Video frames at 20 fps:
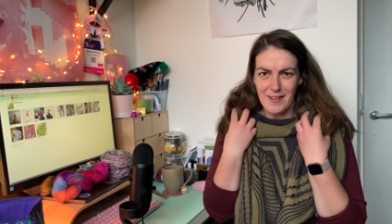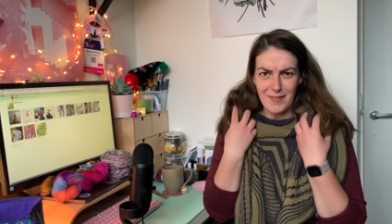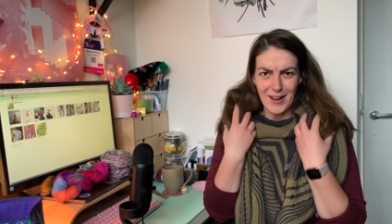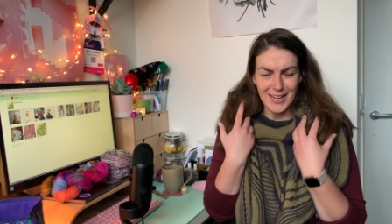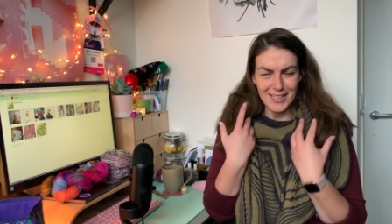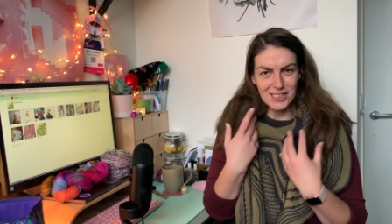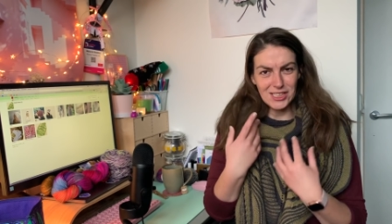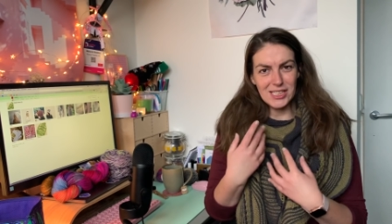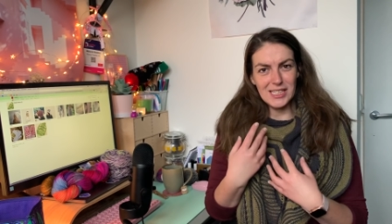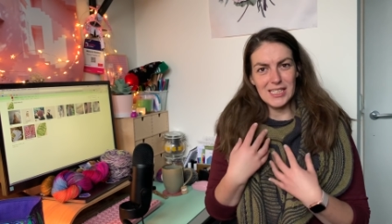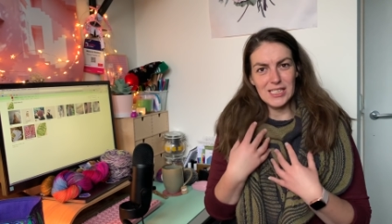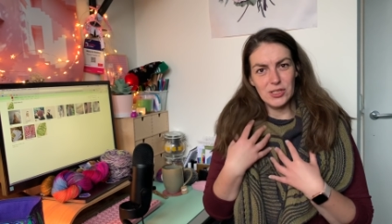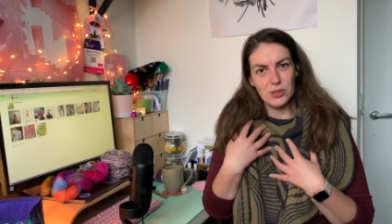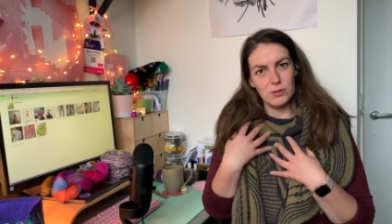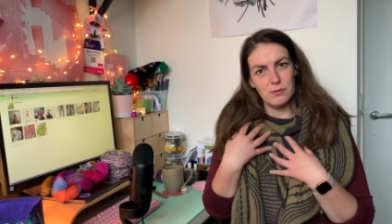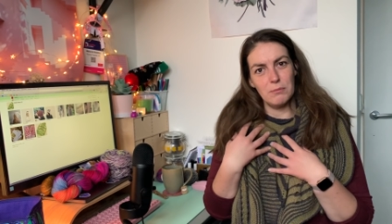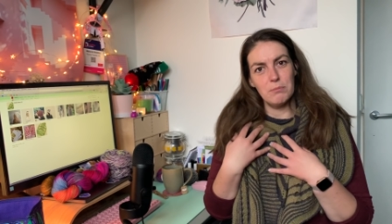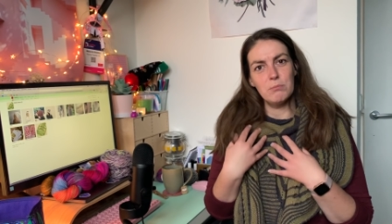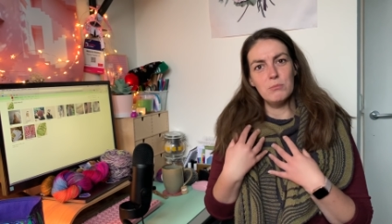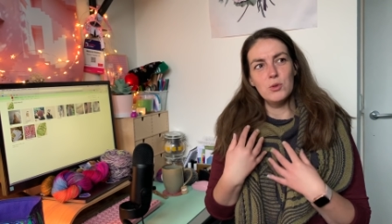actually
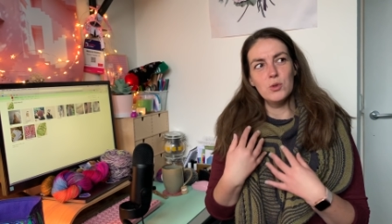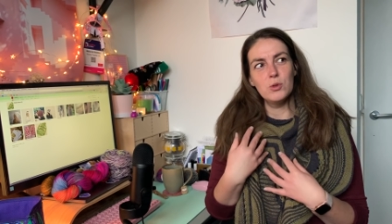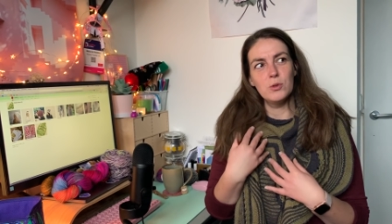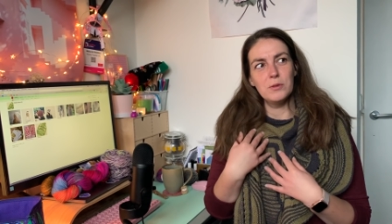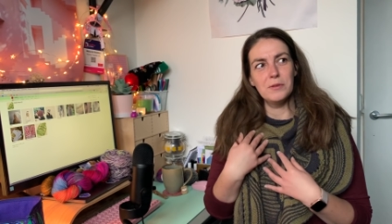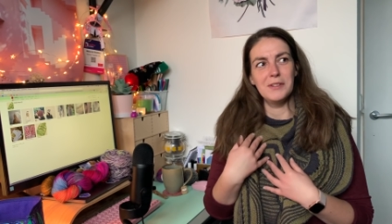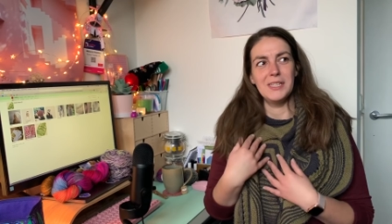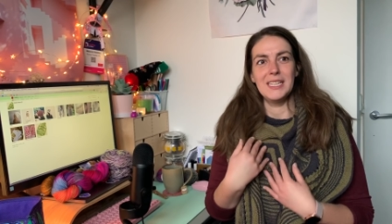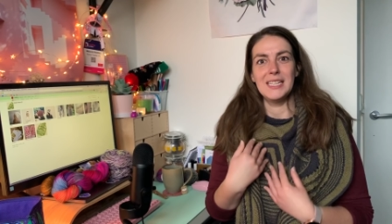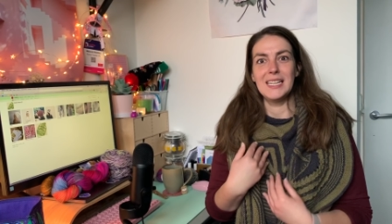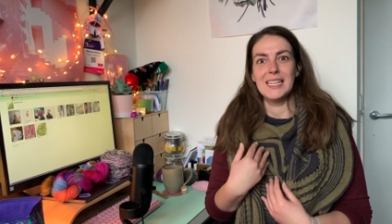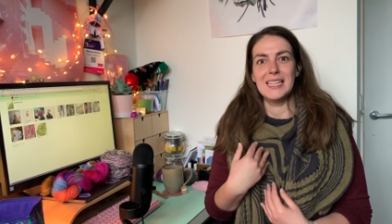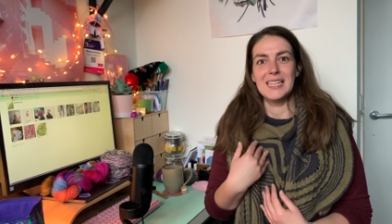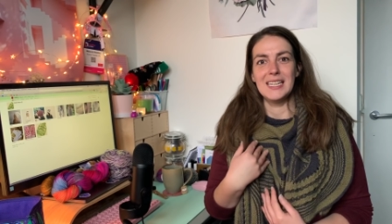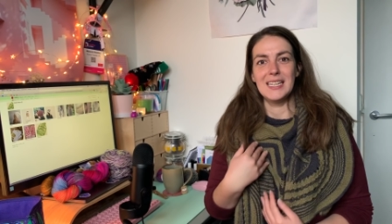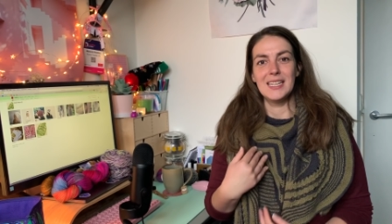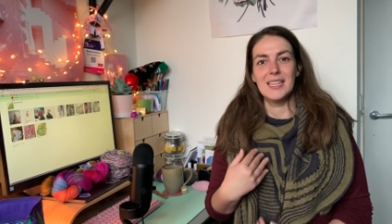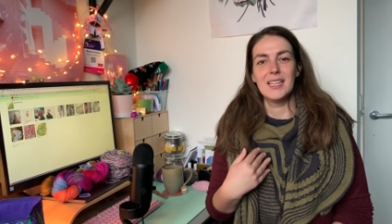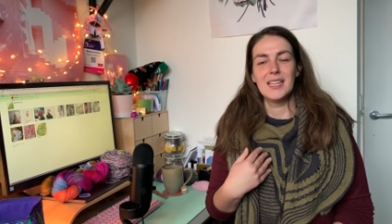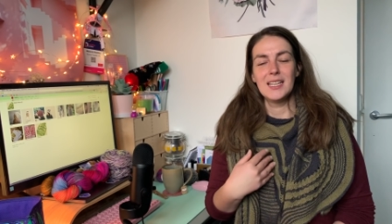sort of moved
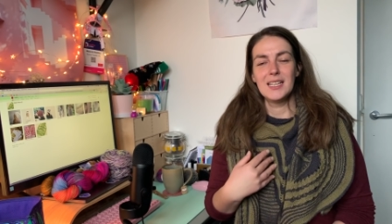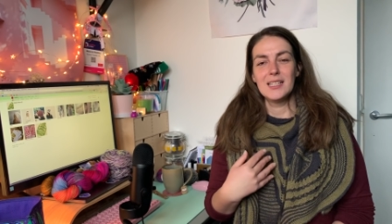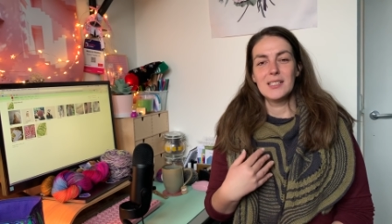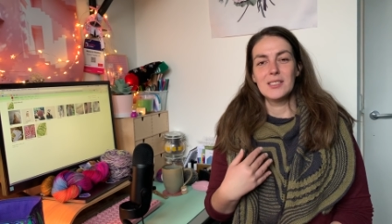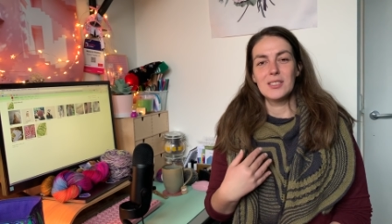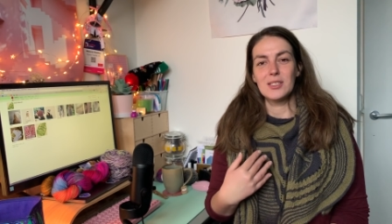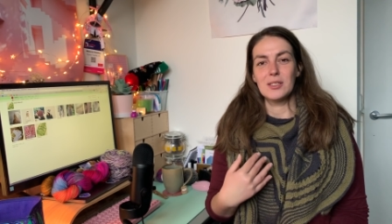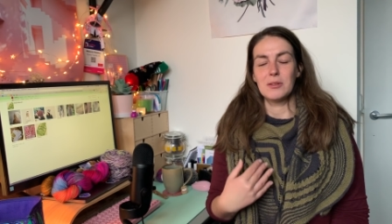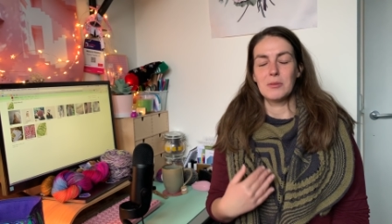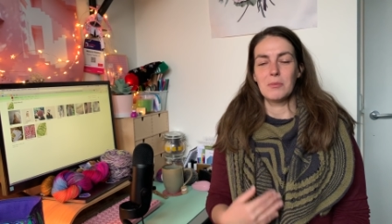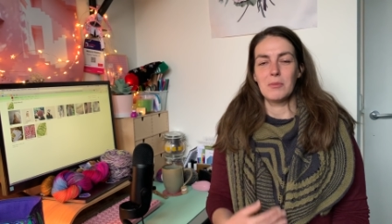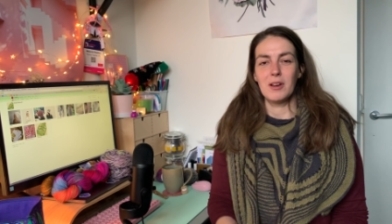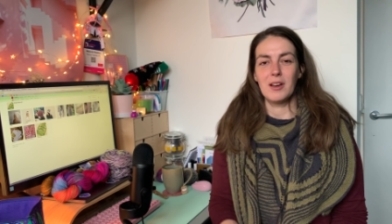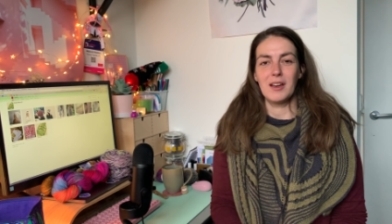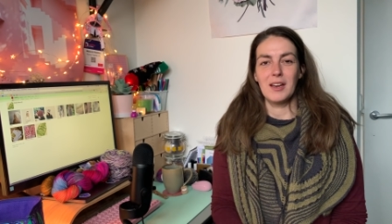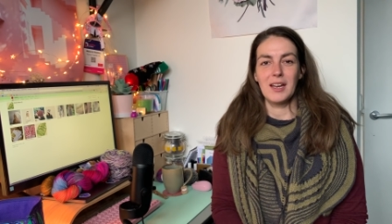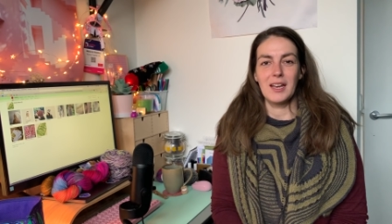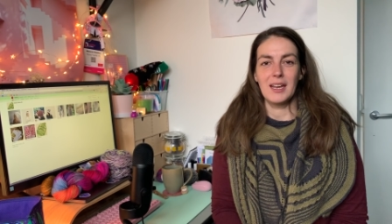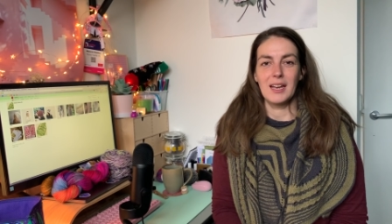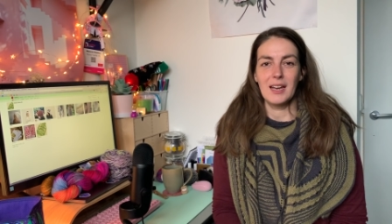in to
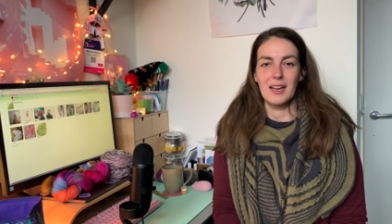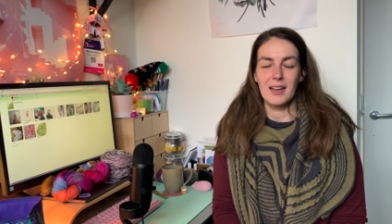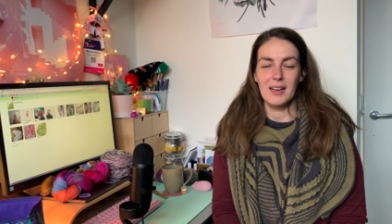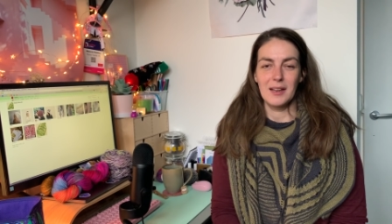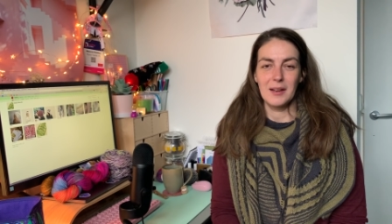my